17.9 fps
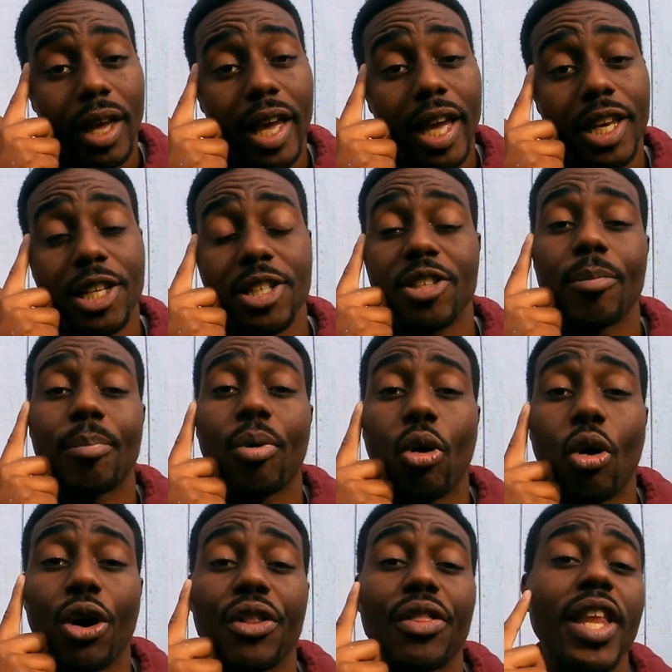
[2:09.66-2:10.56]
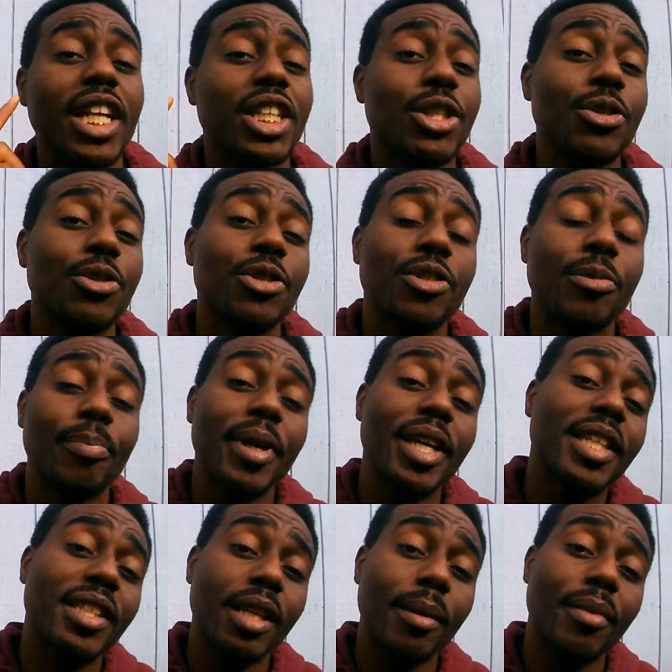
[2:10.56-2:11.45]
And it's important that you
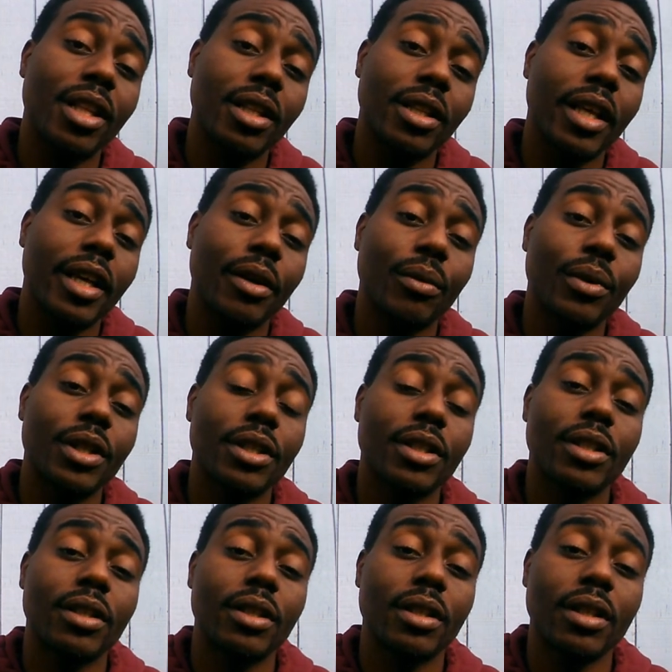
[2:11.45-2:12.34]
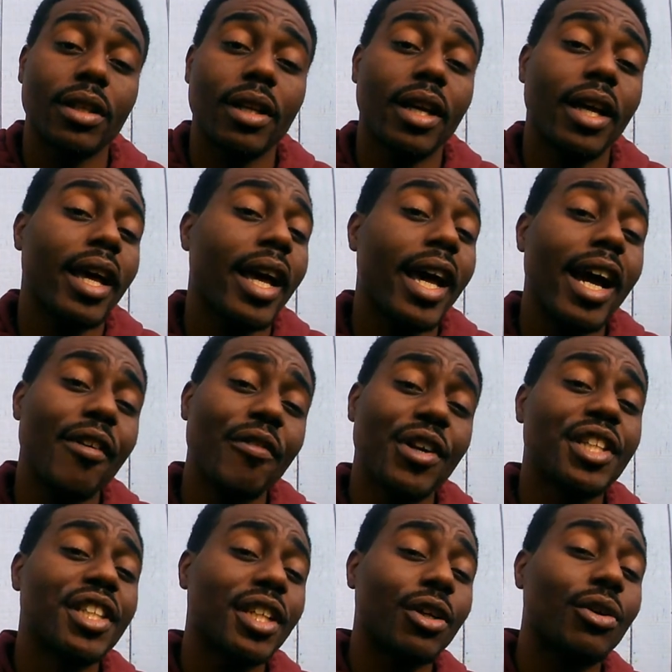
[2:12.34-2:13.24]
speak some of the language
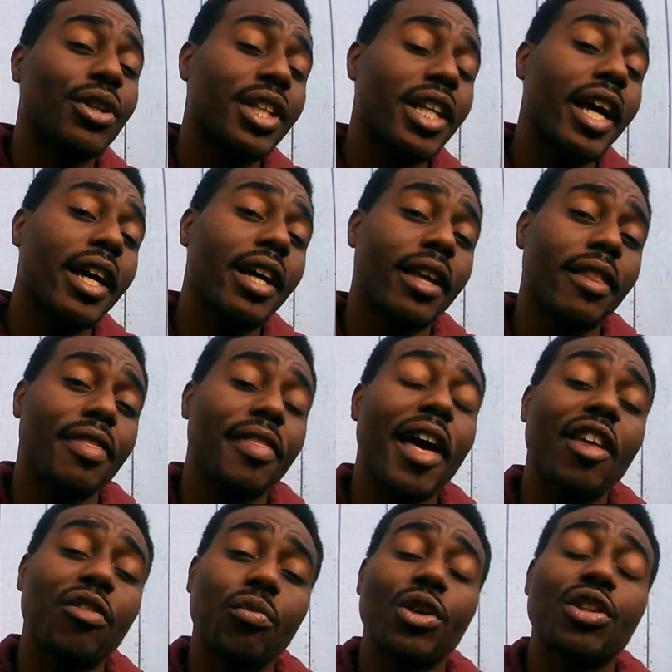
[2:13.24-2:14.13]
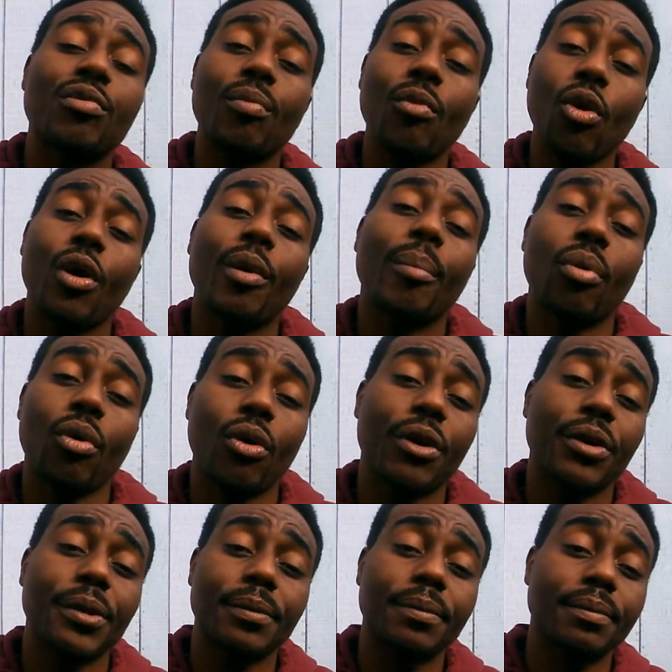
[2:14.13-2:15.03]
every single day. That's what's more
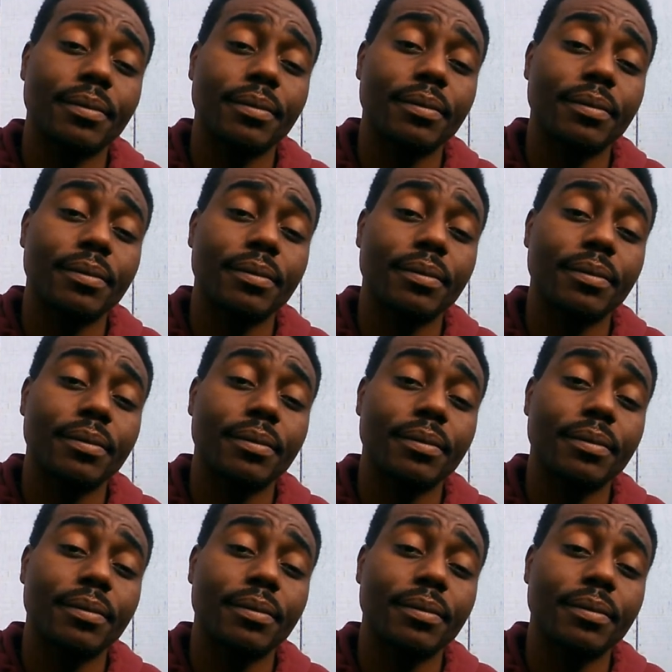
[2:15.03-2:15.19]
important.